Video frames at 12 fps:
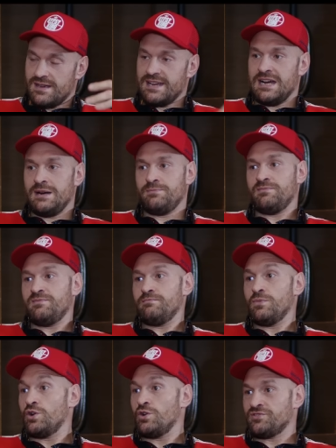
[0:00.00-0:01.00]
I'm
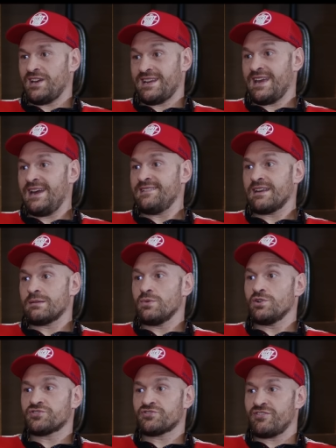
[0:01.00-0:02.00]
more dedicated, and
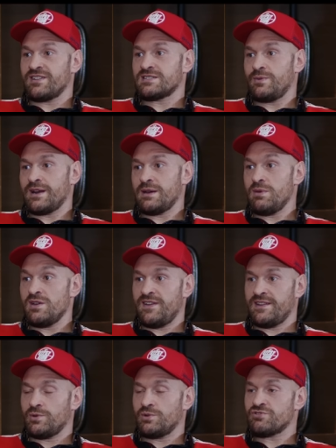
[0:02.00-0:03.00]
more strict when I move
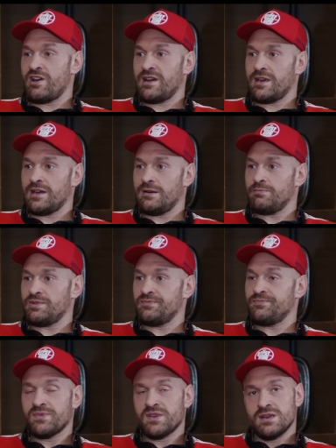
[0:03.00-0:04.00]
into a training camp
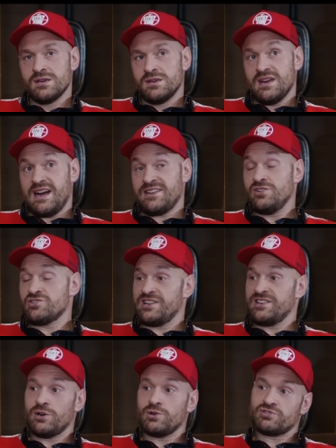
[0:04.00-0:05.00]
and I usually
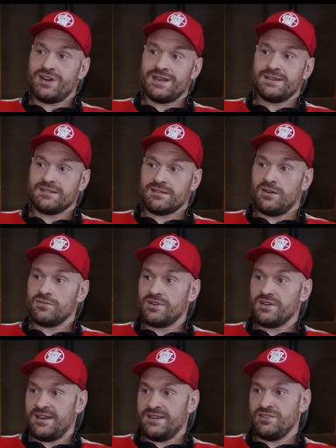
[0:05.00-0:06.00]
don't train this long.
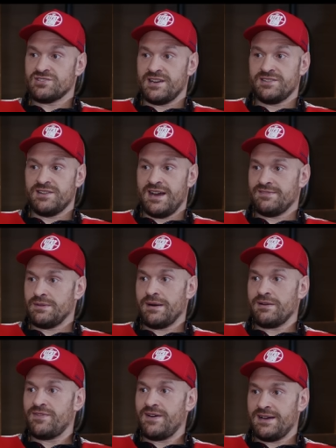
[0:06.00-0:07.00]
I usually have
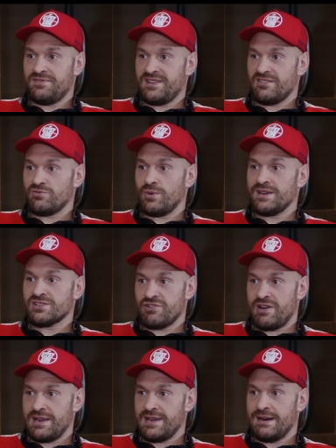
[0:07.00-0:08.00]
about five, six week
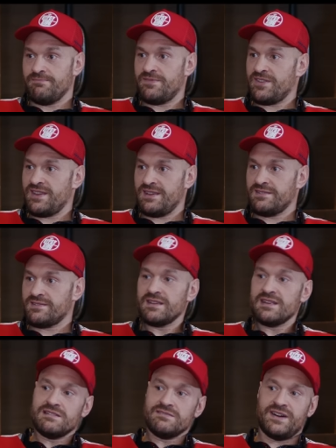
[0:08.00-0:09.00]
training camp for these
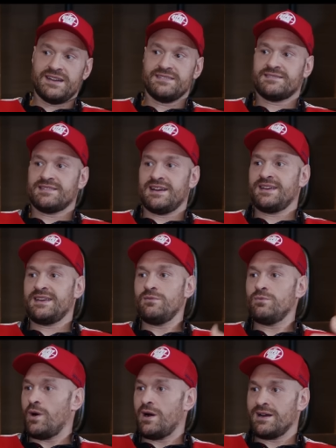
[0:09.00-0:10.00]
fights, i.e.,
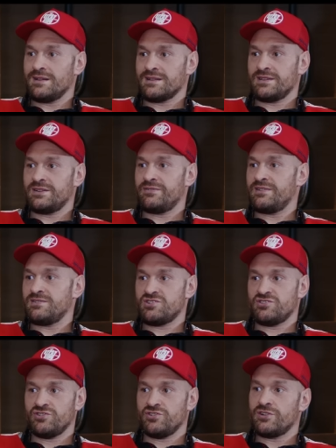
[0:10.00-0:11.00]
Wilder and
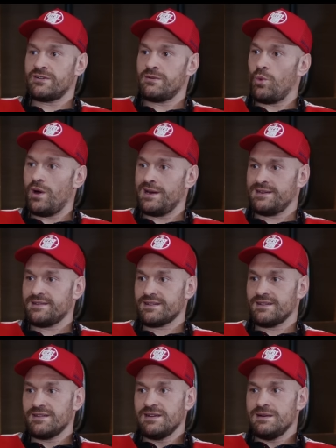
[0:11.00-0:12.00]
Chisora and Whyte,
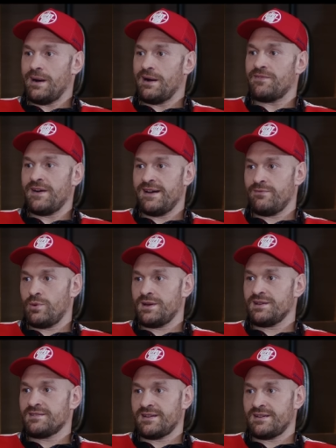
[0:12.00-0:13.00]
about five
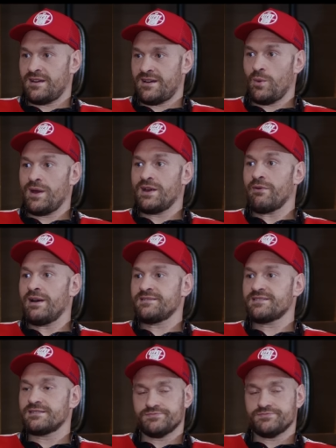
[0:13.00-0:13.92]
weeks and then a week rest.